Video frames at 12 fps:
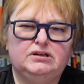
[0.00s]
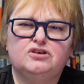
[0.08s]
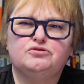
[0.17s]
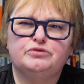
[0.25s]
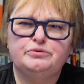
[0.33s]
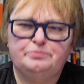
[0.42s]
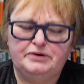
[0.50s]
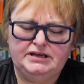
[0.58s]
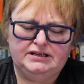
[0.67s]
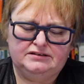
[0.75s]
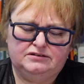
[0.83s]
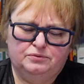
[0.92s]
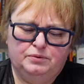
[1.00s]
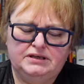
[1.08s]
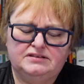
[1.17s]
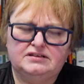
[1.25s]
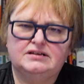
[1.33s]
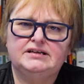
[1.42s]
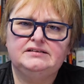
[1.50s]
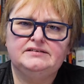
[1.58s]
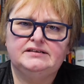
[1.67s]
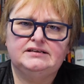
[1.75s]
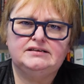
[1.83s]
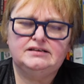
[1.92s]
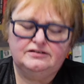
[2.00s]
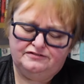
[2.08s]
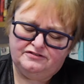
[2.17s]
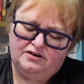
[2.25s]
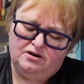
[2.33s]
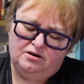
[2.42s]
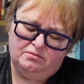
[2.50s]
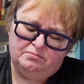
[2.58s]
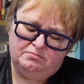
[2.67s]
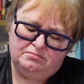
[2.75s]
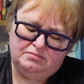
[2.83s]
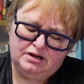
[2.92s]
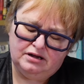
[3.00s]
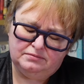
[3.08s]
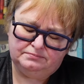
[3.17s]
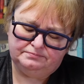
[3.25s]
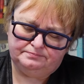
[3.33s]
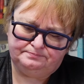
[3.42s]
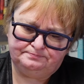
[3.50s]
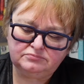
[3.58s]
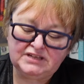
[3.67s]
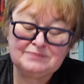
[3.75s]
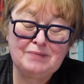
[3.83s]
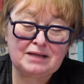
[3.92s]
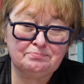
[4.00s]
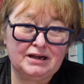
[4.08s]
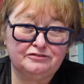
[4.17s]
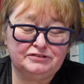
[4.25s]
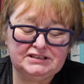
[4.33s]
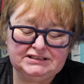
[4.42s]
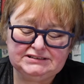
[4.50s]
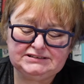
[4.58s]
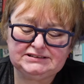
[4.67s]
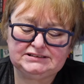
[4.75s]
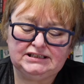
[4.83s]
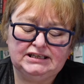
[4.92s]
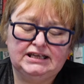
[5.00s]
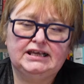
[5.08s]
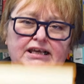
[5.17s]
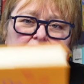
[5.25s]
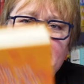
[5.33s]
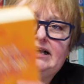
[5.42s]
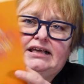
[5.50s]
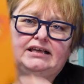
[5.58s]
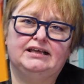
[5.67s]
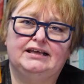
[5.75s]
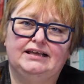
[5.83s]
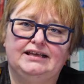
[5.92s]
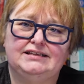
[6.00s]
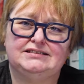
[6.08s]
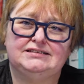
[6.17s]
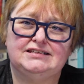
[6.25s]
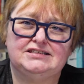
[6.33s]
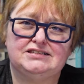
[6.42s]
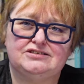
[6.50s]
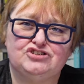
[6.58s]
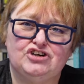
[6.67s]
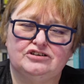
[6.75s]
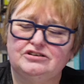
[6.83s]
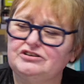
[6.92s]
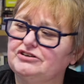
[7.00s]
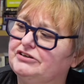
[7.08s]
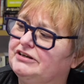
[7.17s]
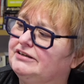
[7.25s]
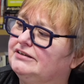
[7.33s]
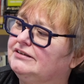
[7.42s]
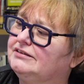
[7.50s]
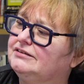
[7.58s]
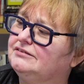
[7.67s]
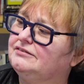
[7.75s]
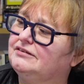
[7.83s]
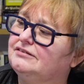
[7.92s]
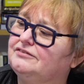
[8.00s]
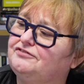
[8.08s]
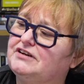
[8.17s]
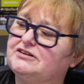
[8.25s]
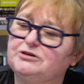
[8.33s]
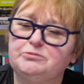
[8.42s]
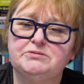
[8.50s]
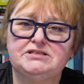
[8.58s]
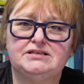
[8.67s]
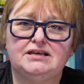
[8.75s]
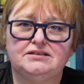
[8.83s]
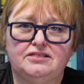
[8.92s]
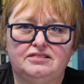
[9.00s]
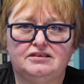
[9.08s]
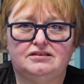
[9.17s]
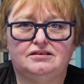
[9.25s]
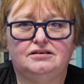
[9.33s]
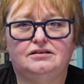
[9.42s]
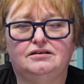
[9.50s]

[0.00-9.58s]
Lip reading: group read with Lindy from Magpie Reads is this chunker, Vikram Seth,